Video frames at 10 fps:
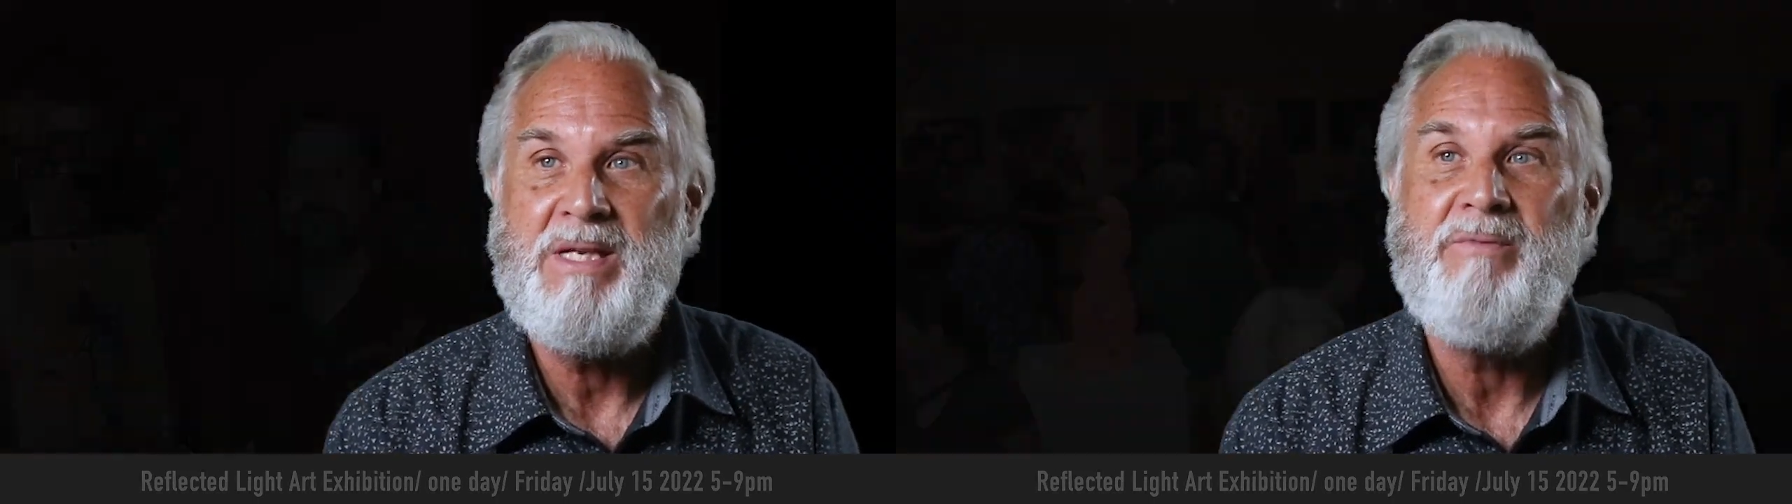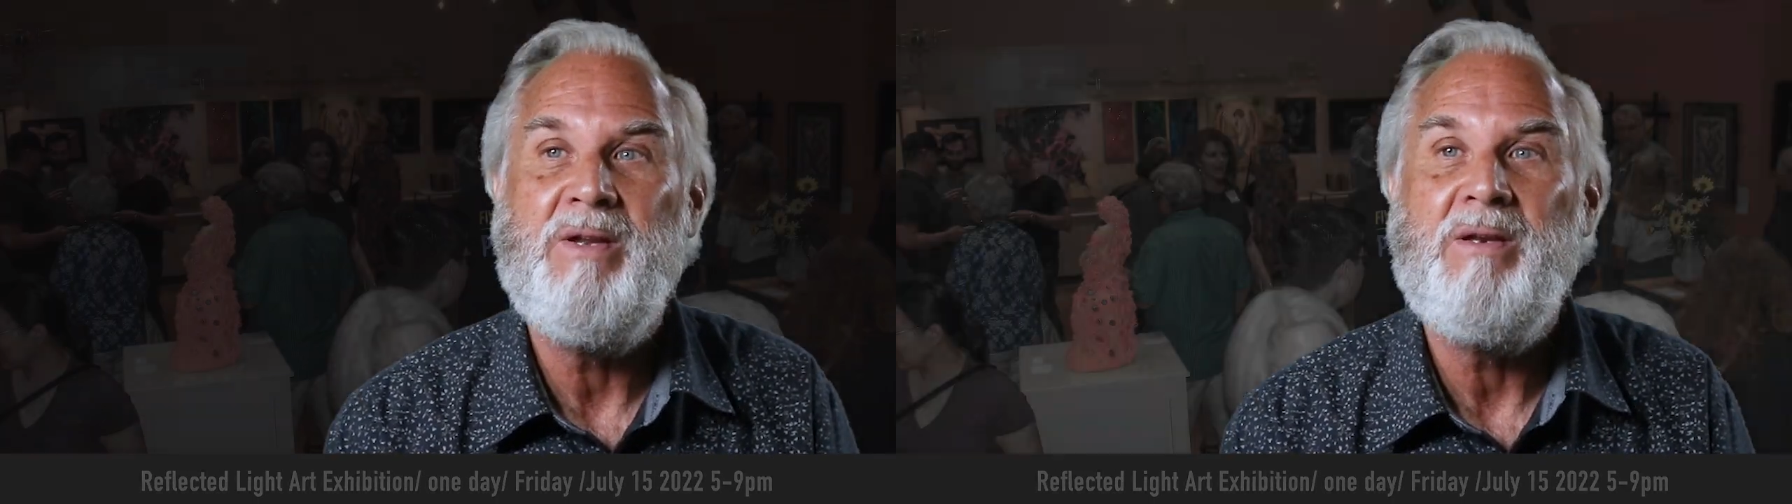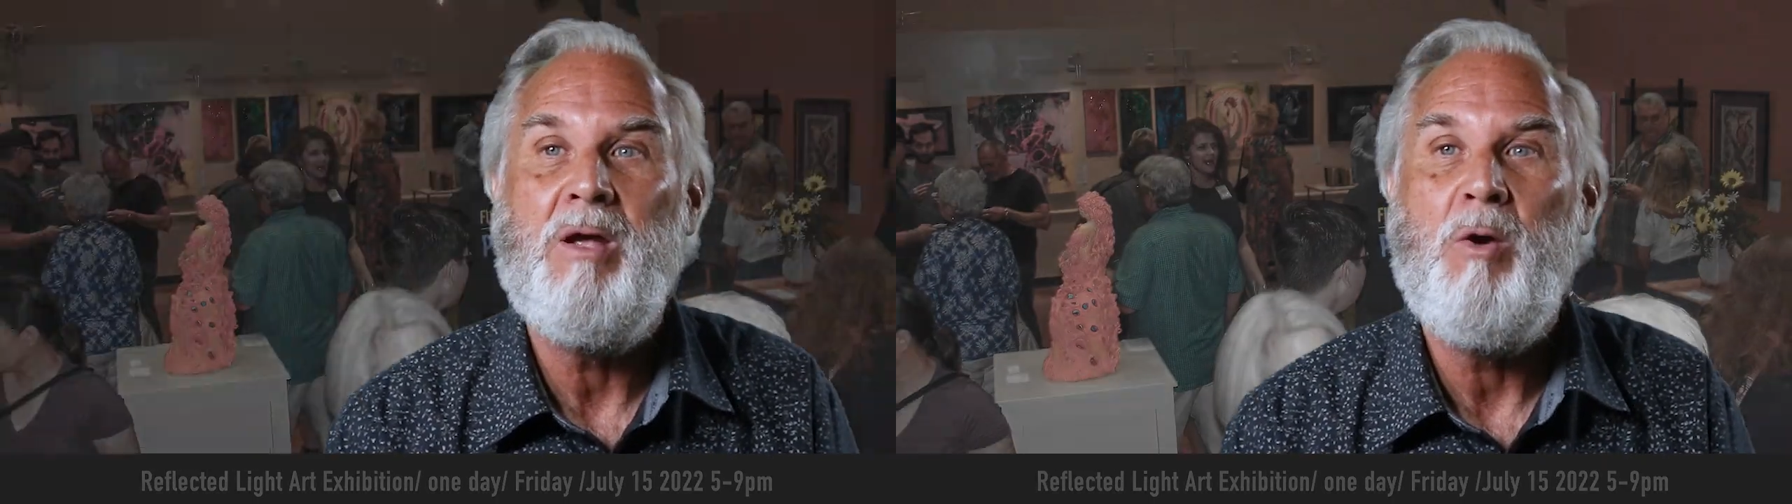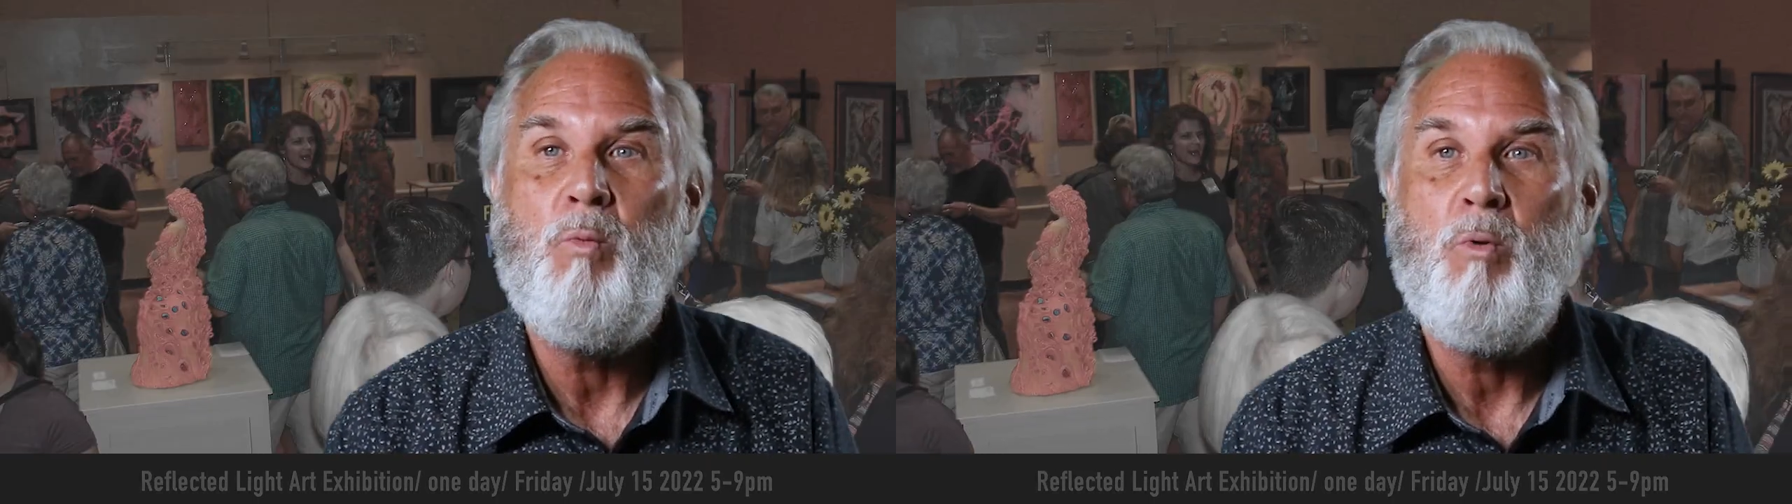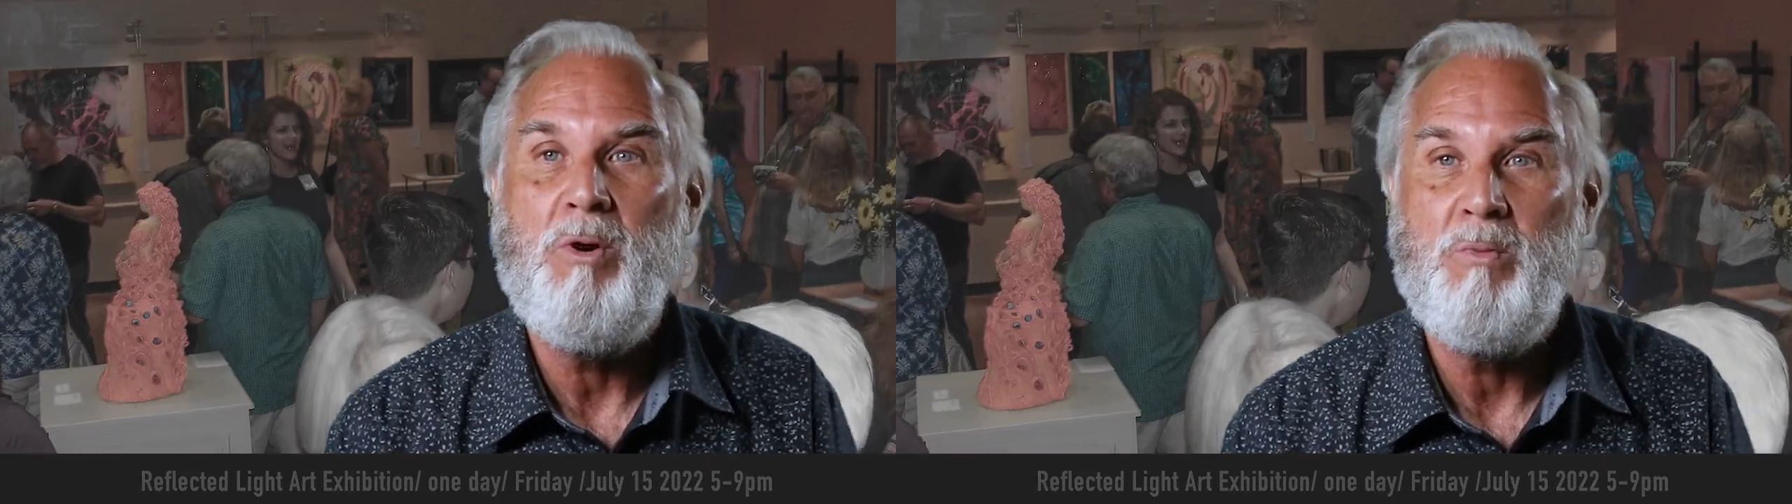even
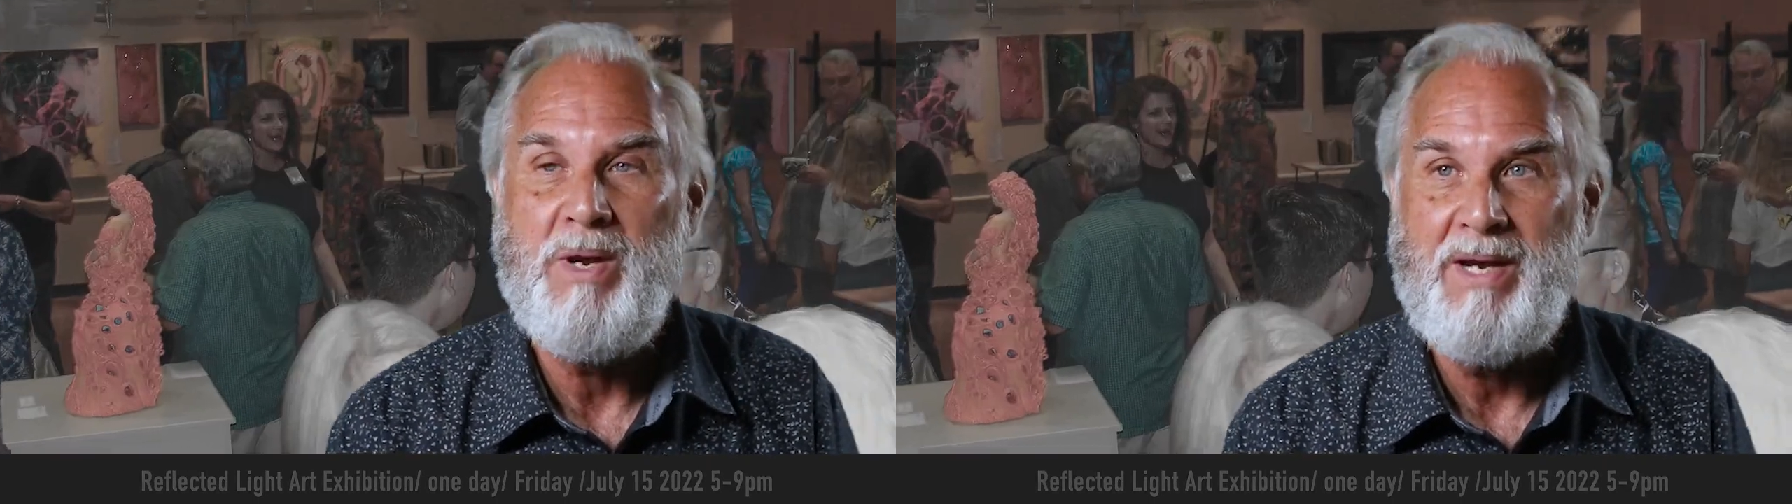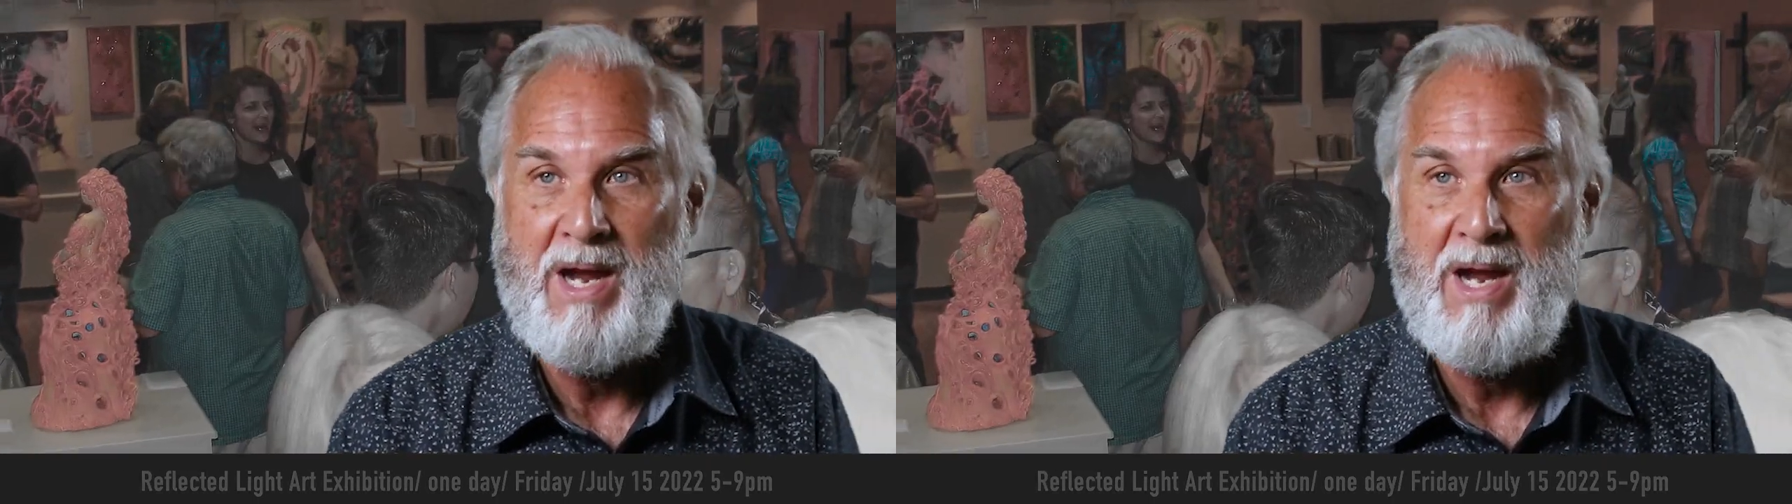award winning